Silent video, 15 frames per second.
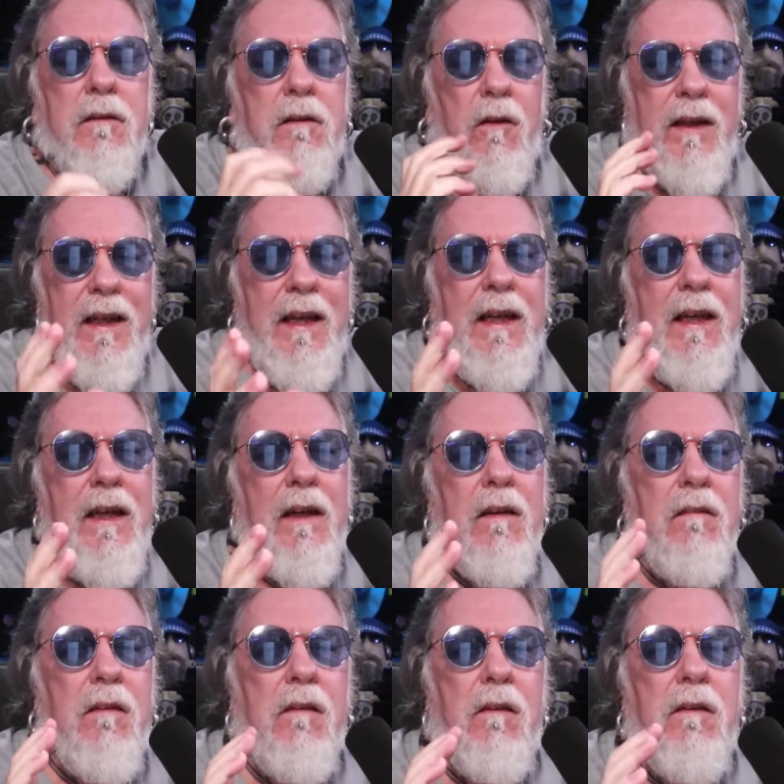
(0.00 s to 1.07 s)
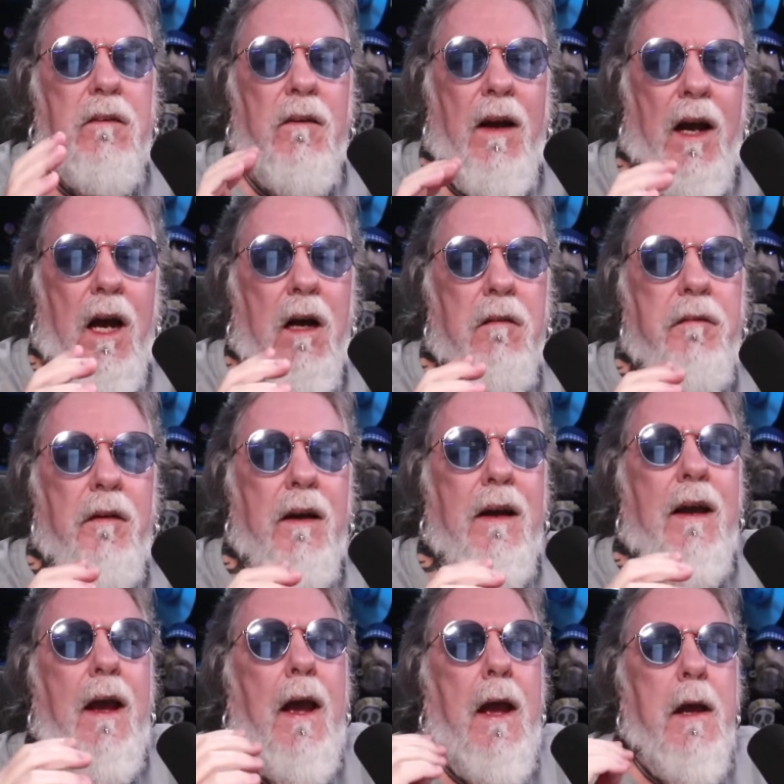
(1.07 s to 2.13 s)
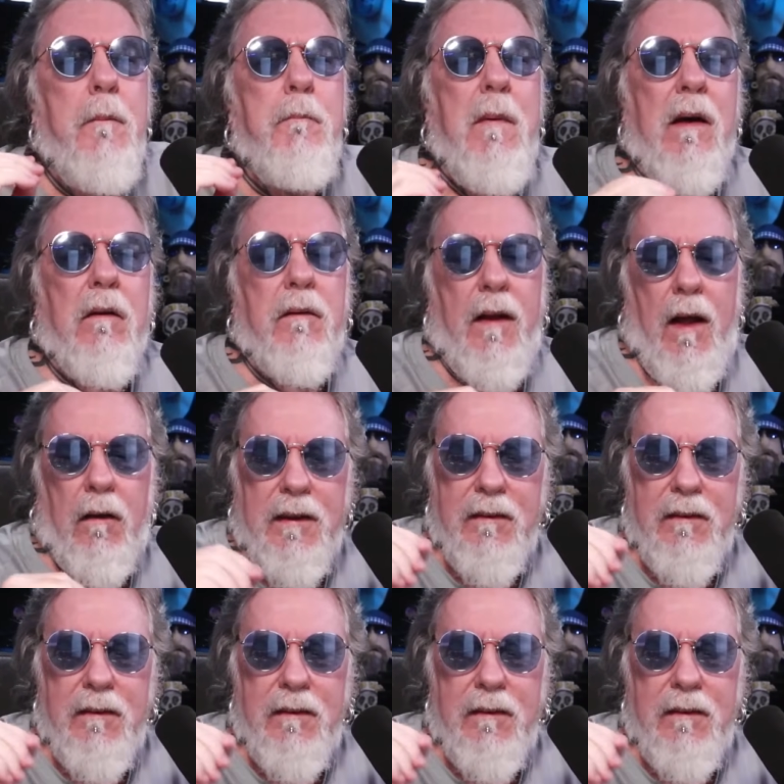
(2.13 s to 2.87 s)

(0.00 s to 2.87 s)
So he is going to have a meltdown.